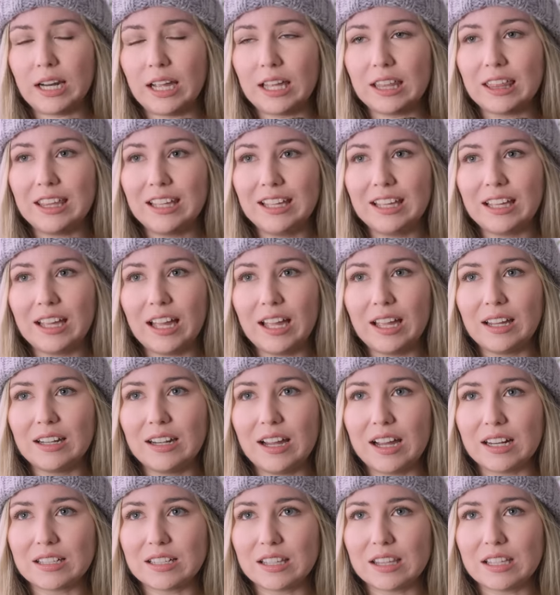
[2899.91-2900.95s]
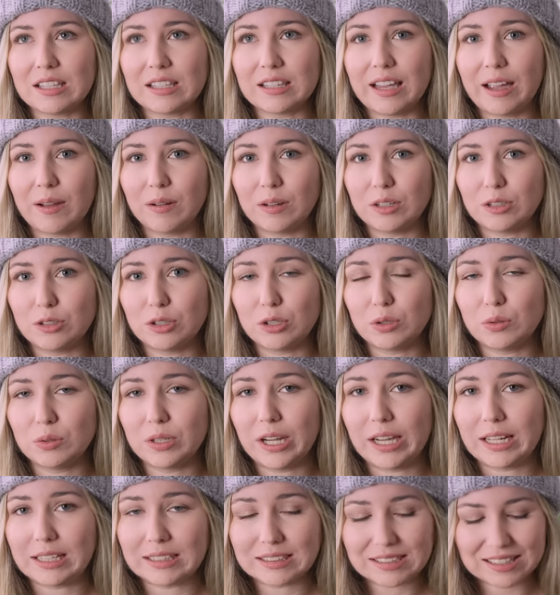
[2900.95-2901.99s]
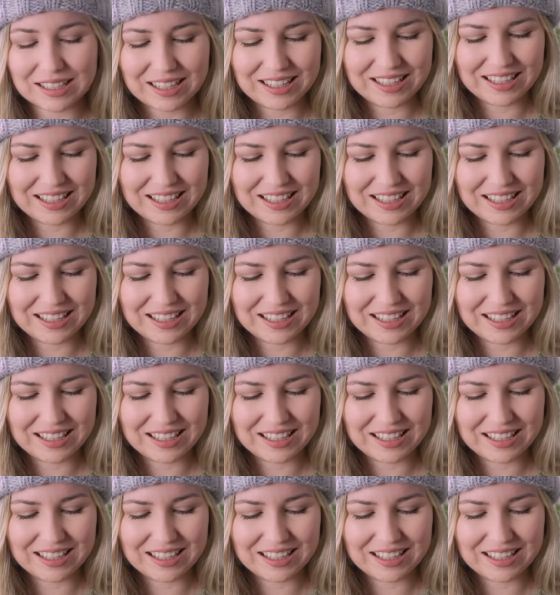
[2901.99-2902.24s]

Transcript: I think I knocked this out in two days.